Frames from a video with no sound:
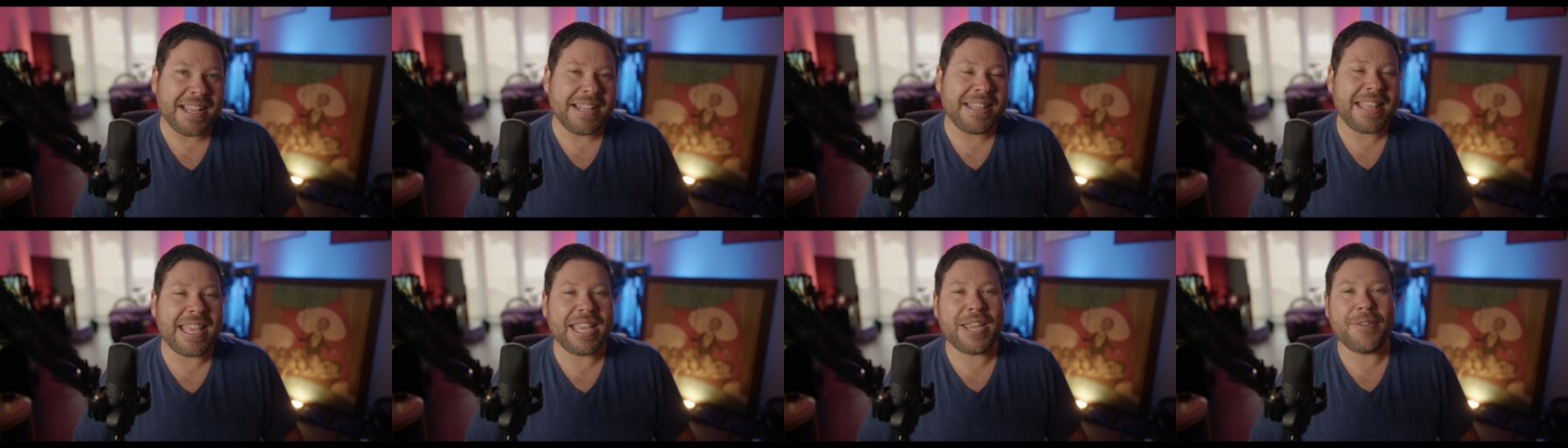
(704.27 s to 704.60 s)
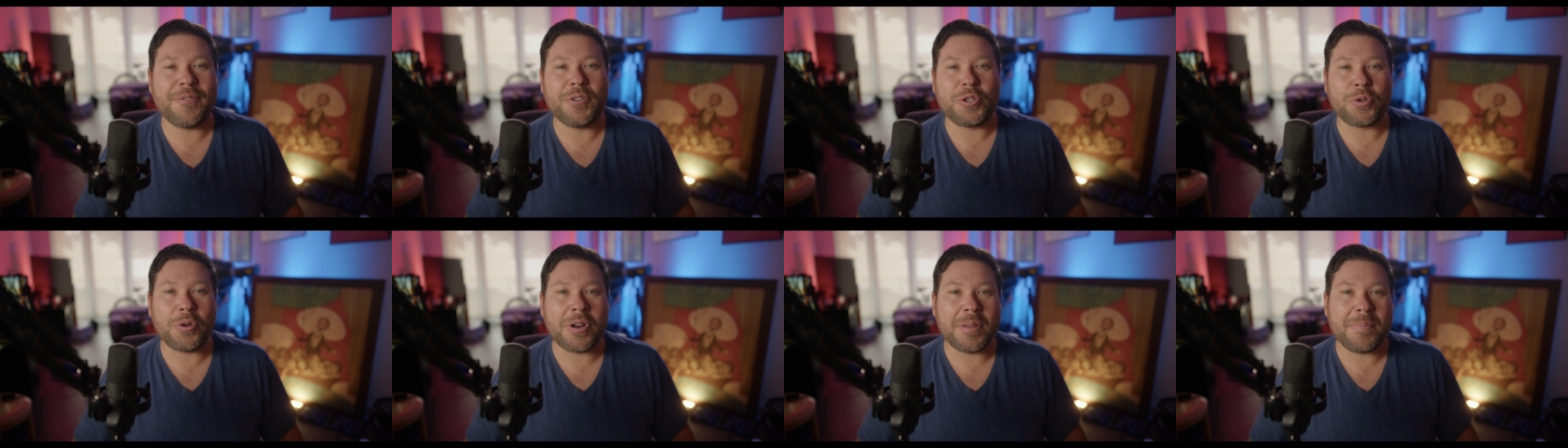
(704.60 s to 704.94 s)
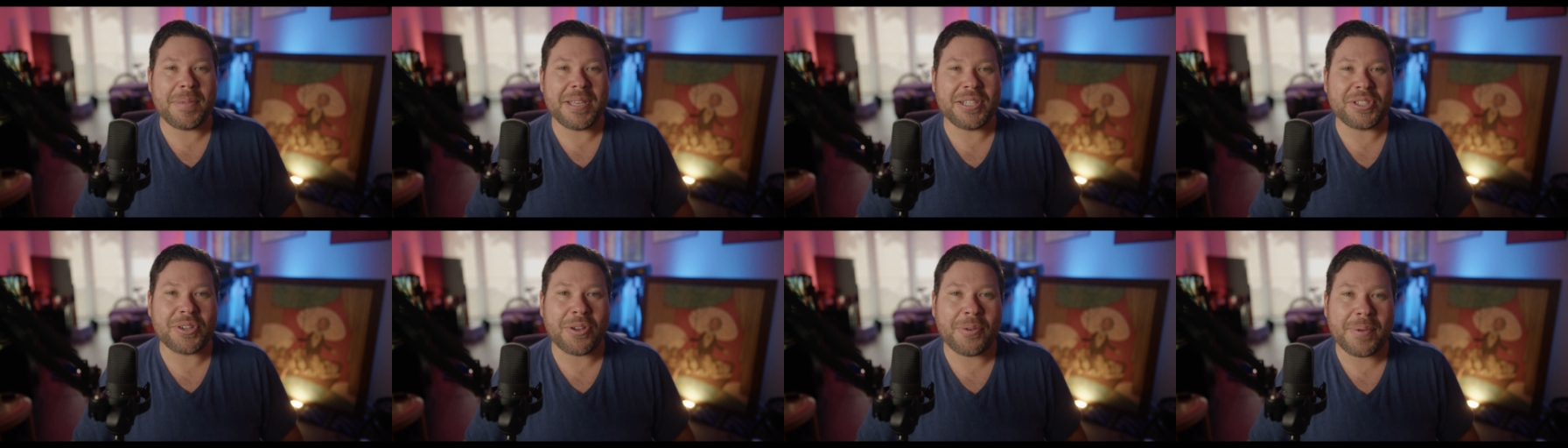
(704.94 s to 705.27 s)
Thank you for joining
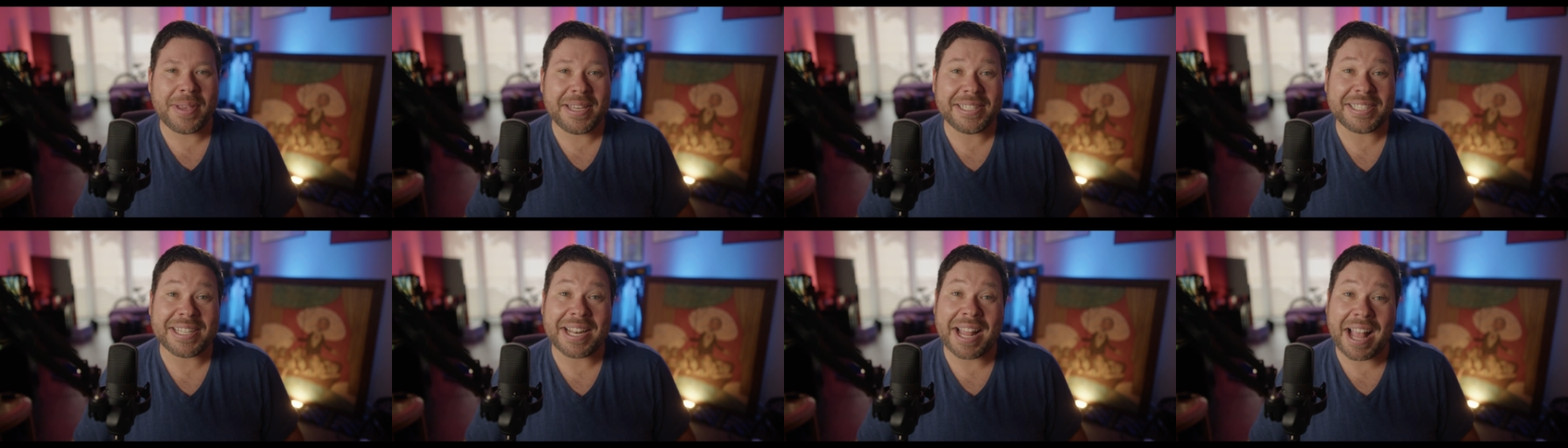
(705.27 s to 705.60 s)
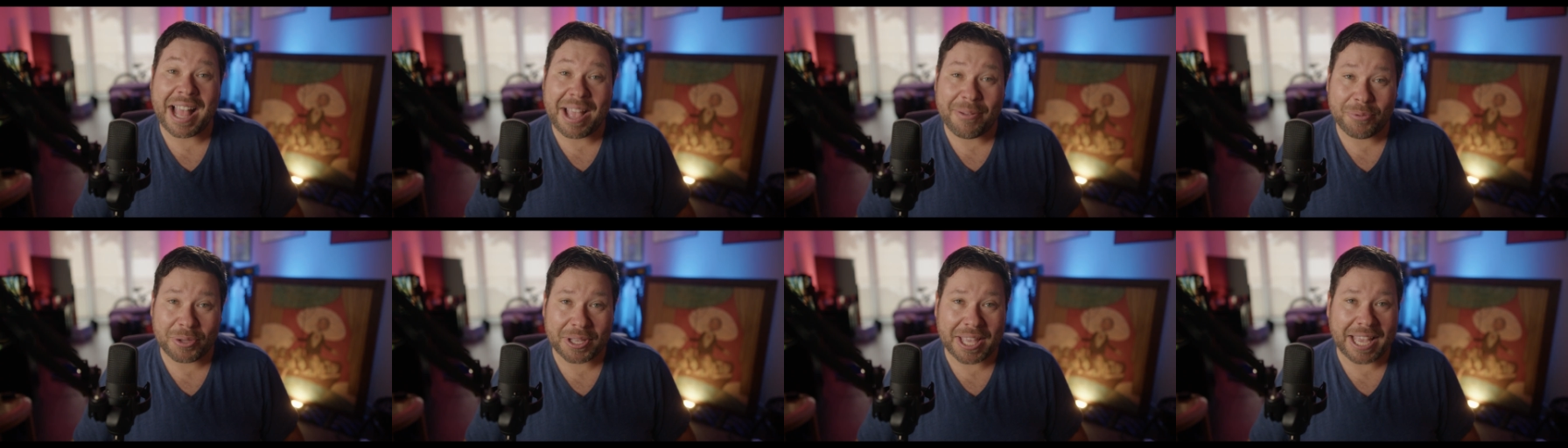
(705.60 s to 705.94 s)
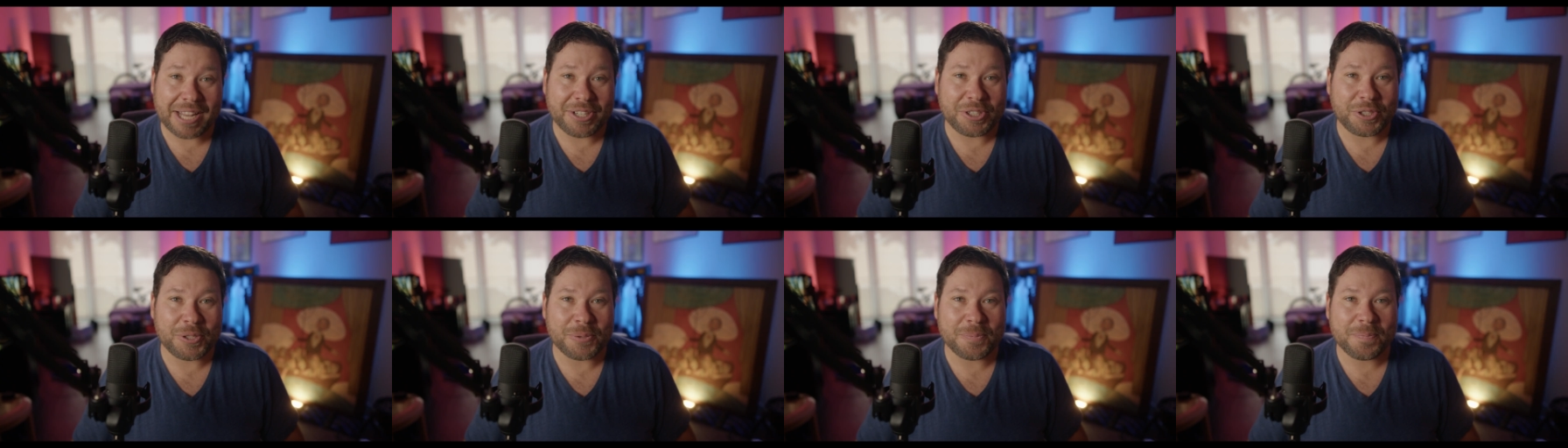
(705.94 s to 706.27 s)
me as always, and I will
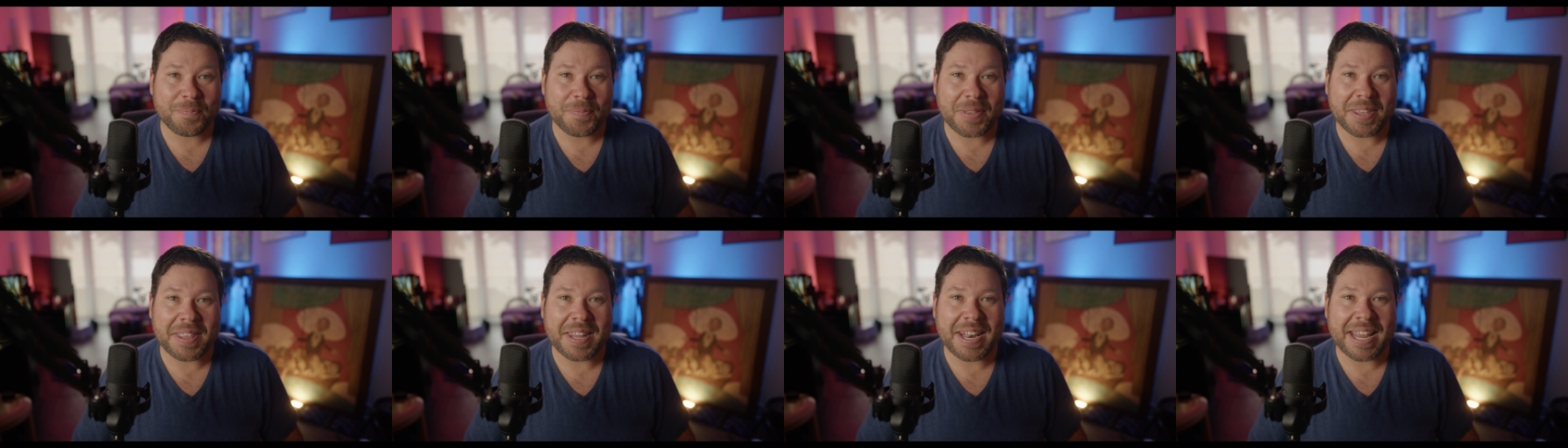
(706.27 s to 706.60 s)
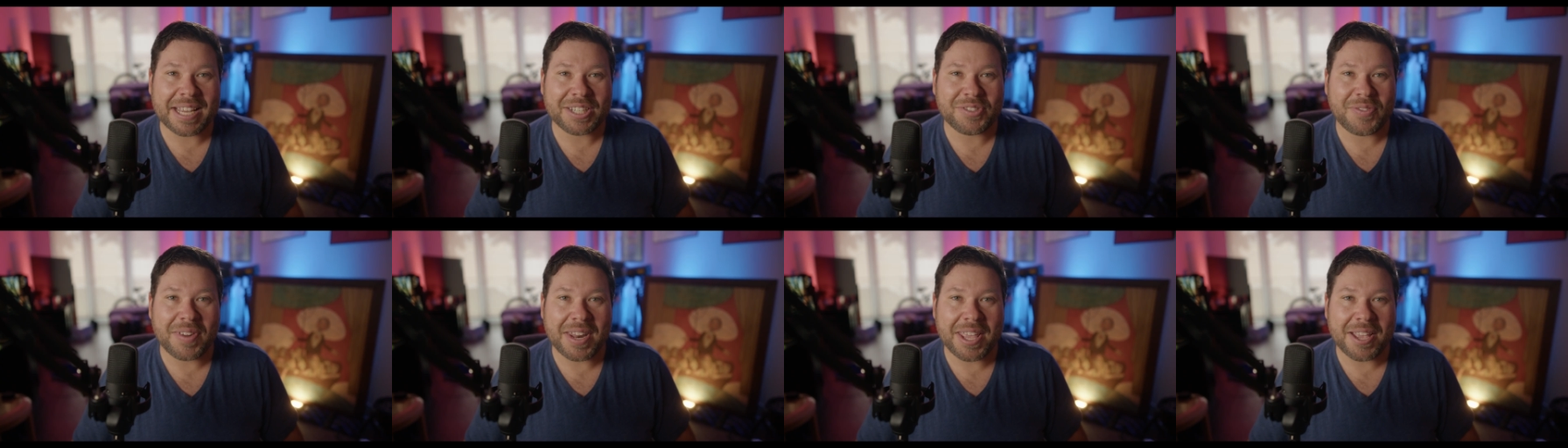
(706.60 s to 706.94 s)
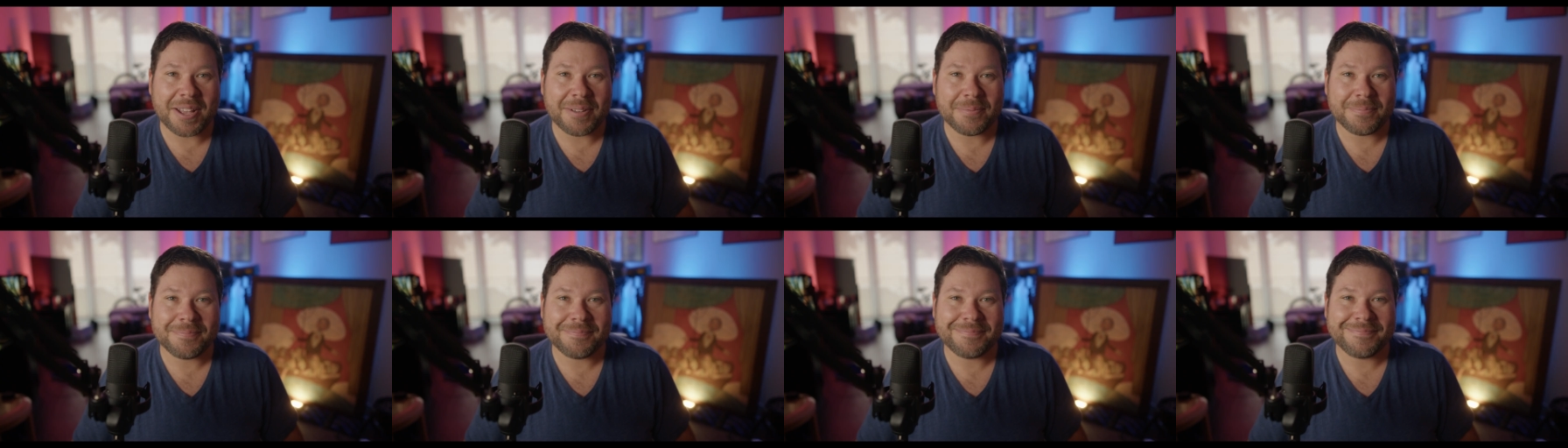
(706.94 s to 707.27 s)
catch you in the next
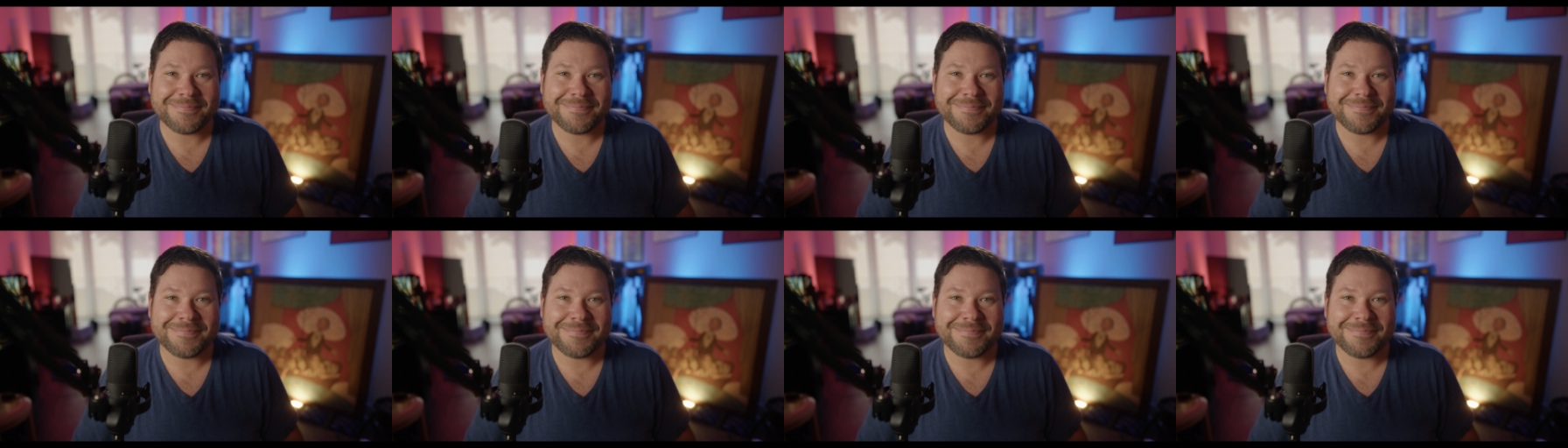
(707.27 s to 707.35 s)
video.